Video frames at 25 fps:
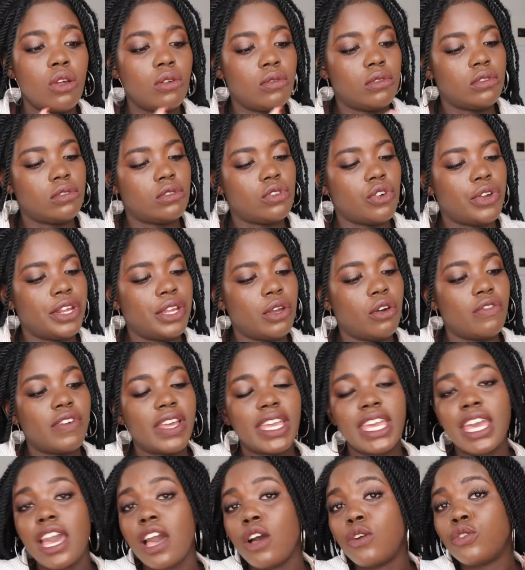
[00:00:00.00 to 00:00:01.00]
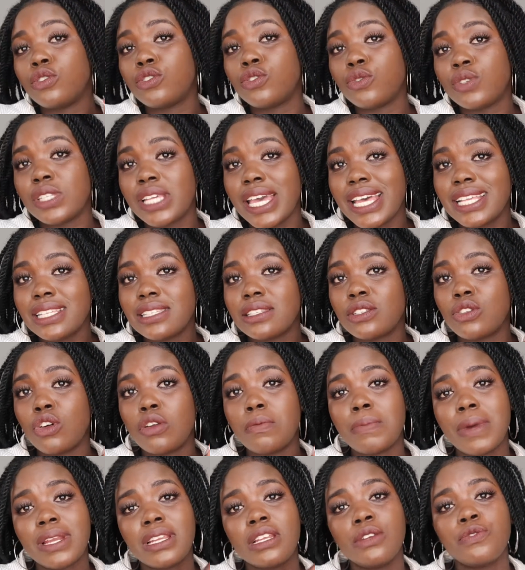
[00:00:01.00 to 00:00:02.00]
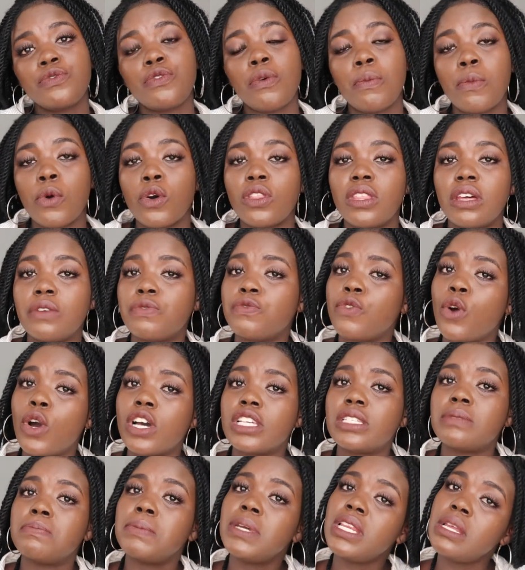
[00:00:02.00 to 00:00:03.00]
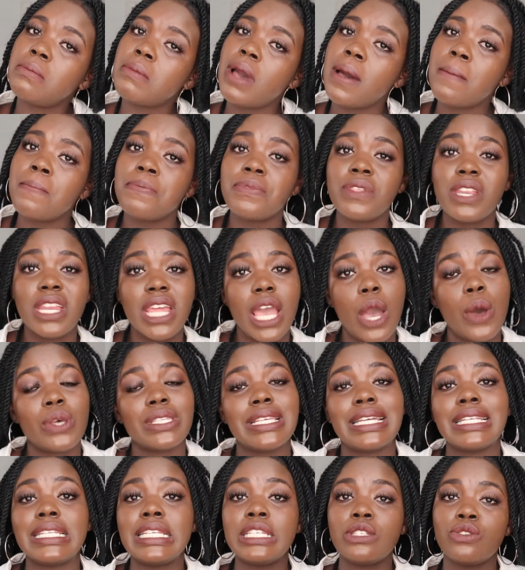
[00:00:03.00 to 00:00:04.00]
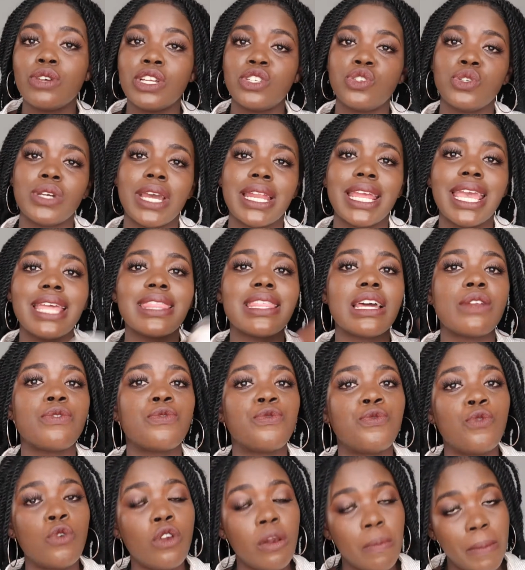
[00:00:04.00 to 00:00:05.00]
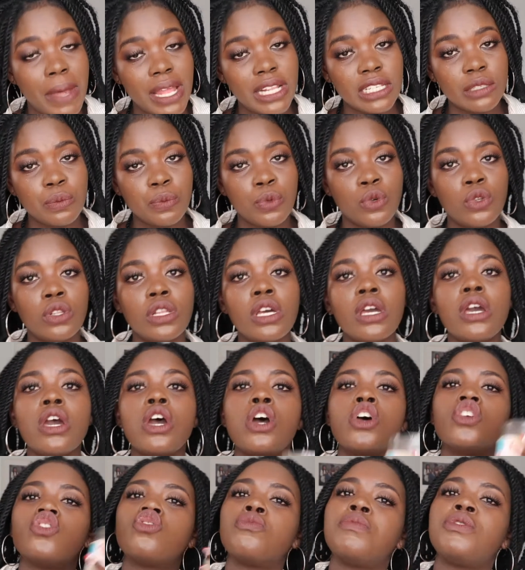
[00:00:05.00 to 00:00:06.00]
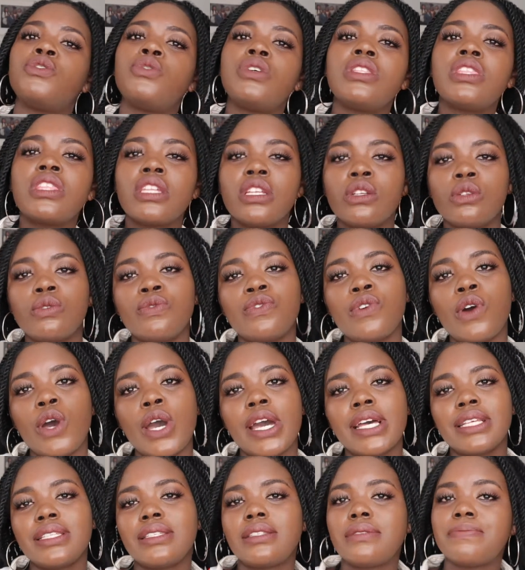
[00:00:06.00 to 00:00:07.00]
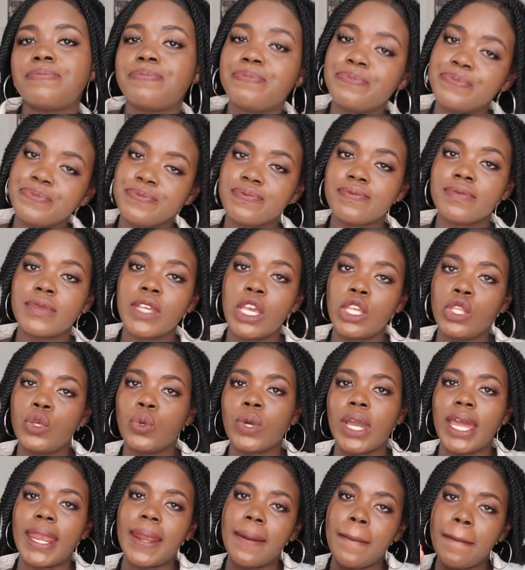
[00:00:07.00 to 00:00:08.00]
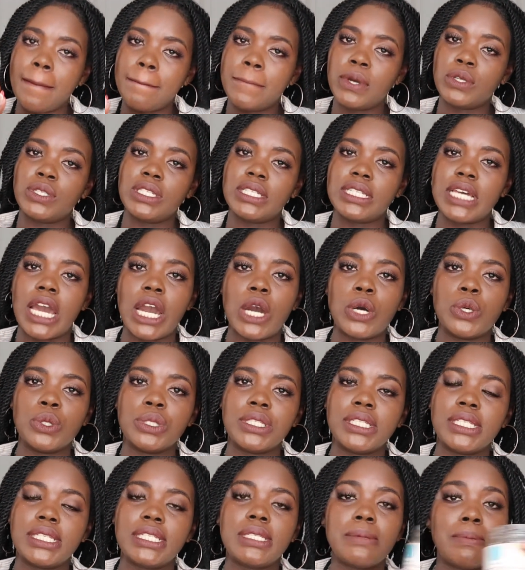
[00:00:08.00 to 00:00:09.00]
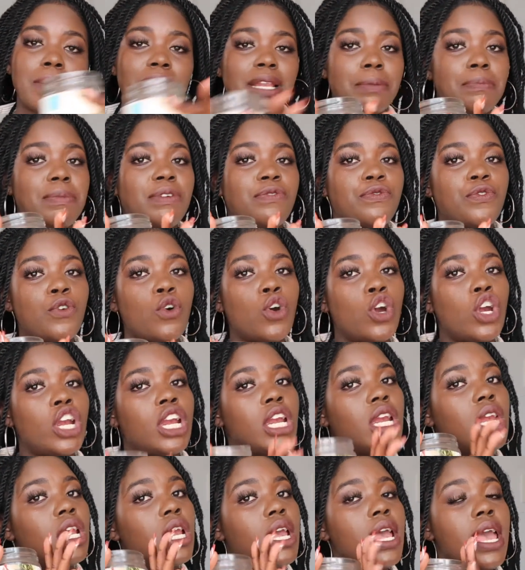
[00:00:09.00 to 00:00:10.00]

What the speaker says: sorry, over here also says don't burn it for more than 4 hours. Minimum 3 hours at least, so that you can get that full melt pool. So between 3 to 4 hours you can put it out. But before